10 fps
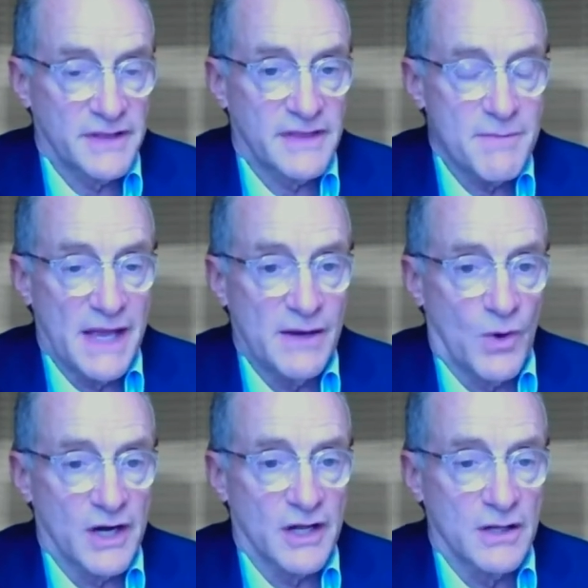but they
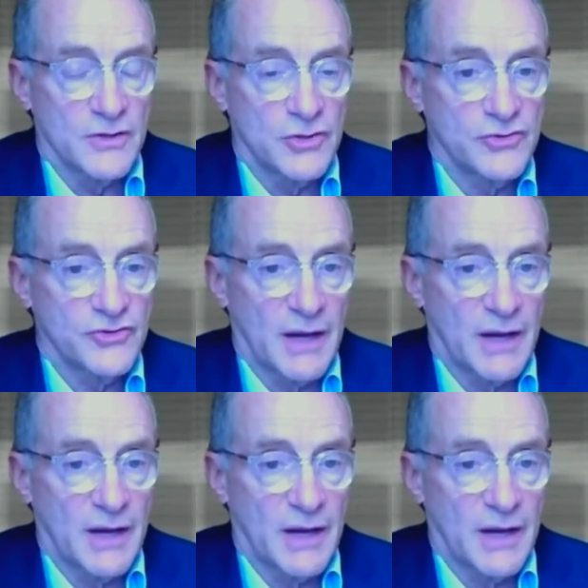may want to do